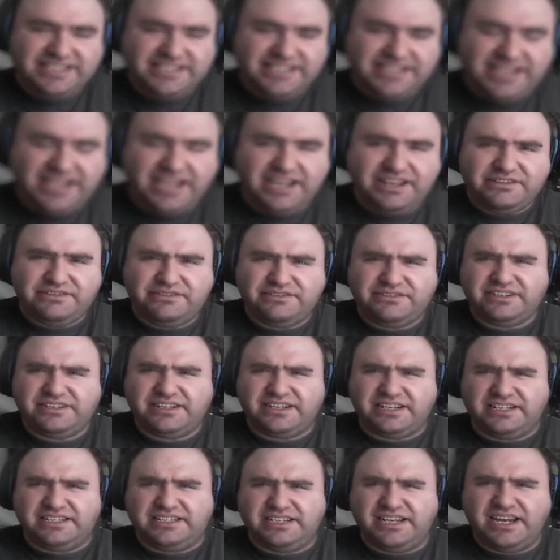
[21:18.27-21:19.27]
Skin looks
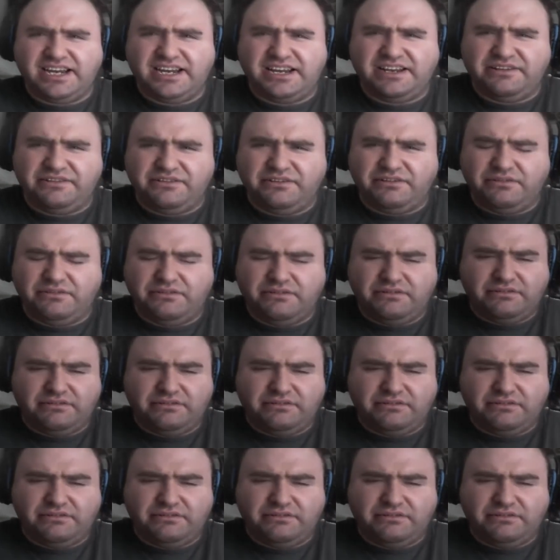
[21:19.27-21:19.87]
like a Titan, though.